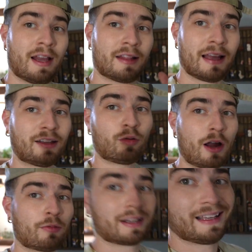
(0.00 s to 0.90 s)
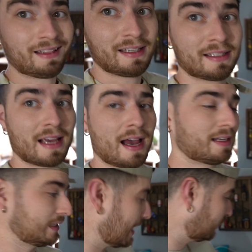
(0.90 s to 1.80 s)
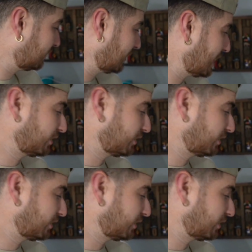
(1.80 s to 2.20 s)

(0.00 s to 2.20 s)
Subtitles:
That's why I want to get these guys outside